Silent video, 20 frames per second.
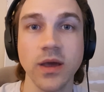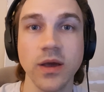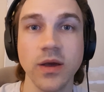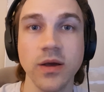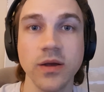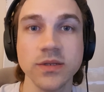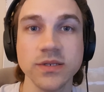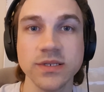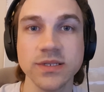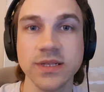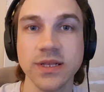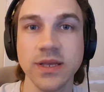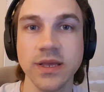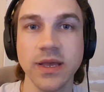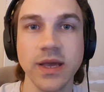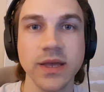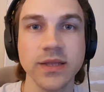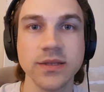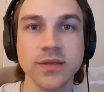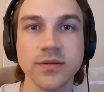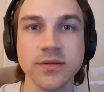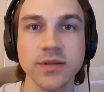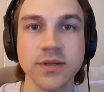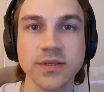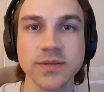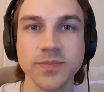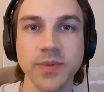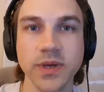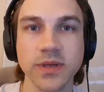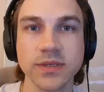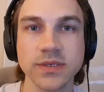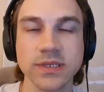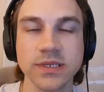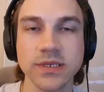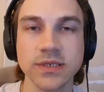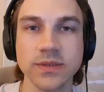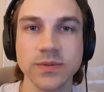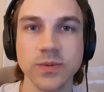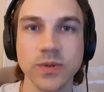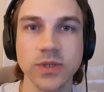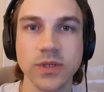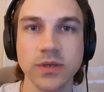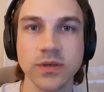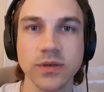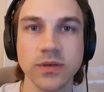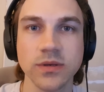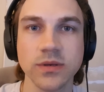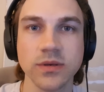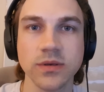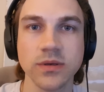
honestly I didn't expect this one.